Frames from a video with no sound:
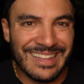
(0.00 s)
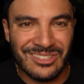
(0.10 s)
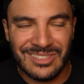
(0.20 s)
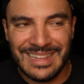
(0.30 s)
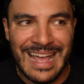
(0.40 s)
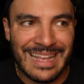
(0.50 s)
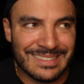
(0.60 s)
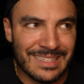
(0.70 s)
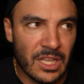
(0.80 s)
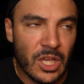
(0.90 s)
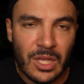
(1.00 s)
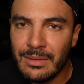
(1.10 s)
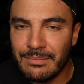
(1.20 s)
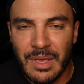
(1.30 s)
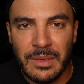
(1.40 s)
those last
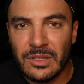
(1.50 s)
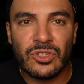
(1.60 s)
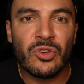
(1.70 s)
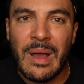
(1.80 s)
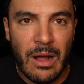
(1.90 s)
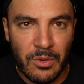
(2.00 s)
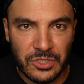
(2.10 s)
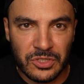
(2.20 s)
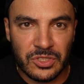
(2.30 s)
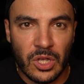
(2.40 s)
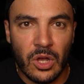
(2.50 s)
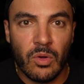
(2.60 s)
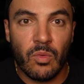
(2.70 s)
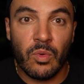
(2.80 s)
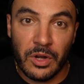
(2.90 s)
maybe 2 hours or so,
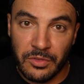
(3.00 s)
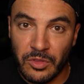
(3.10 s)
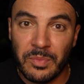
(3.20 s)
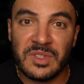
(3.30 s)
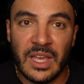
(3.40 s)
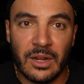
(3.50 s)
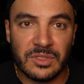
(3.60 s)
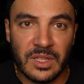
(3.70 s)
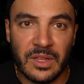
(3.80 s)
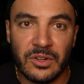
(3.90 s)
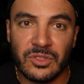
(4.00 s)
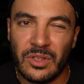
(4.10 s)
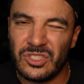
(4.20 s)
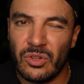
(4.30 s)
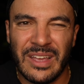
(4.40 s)
we're gonna throw the potatoes in there so they
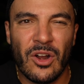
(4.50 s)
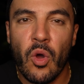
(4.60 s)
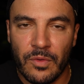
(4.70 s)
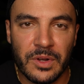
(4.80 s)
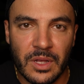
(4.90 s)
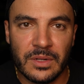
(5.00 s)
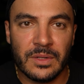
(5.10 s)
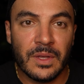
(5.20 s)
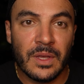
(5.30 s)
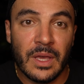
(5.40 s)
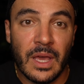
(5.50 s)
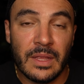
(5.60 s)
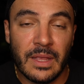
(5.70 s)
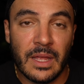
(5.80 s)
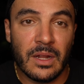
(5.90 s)
just don't get overdone,
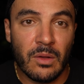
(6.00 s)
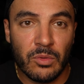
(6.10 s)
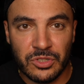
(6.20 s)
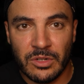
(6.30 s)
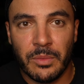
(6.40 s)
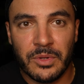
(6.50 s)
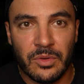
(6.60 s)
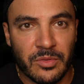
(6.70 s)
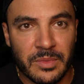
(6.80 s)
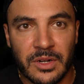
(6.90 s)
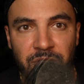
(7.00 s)
and then we'll show you what we do from there.